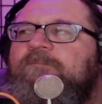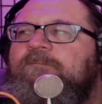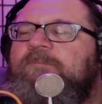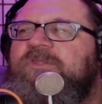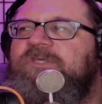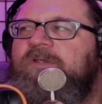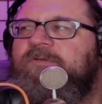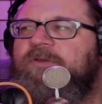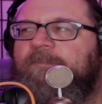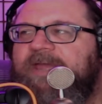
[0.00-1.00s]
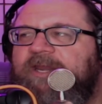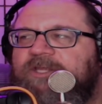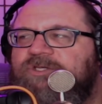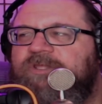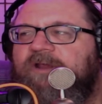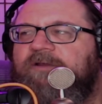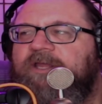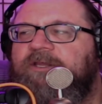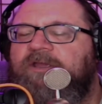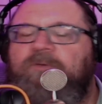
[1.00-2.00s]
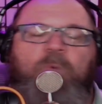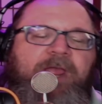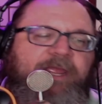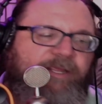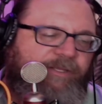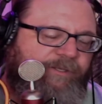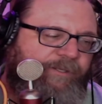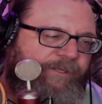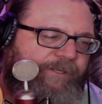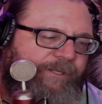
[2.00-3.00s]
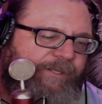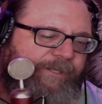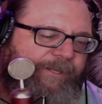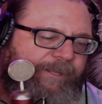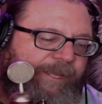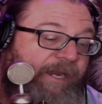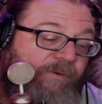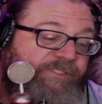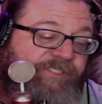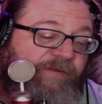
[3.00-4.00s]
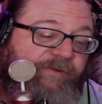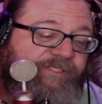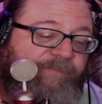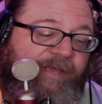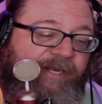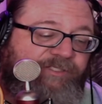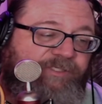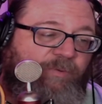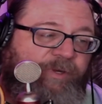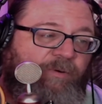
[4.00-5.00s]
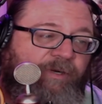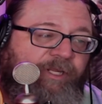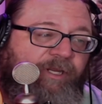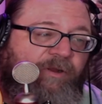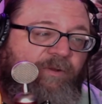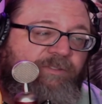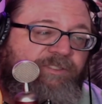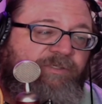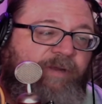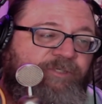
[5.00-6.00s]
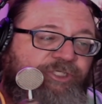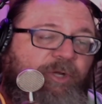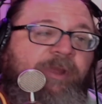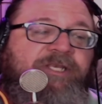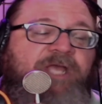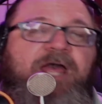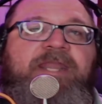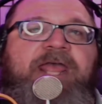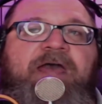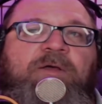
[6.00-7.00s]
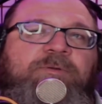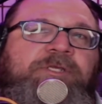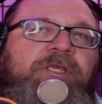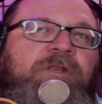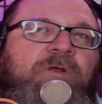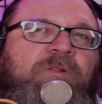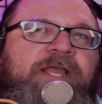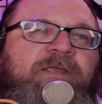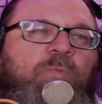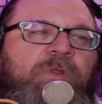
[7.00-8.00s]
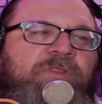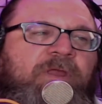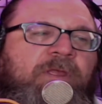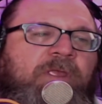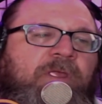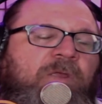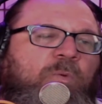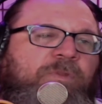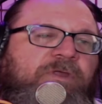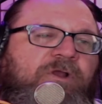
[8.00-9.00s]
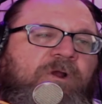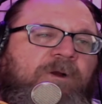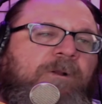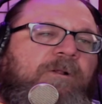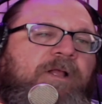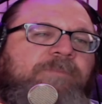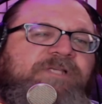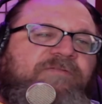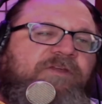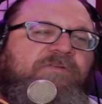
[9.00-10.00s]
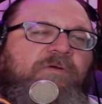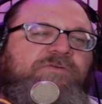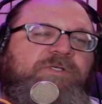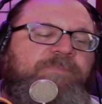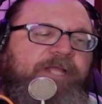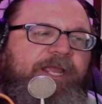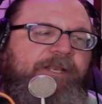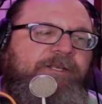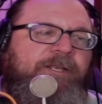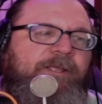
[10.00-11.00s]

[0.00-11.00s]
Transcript: material manage there in a good way, and I was serious about it. So we were, you know, so I was showing Don how, you know, like when the curl comes off the dozer blade,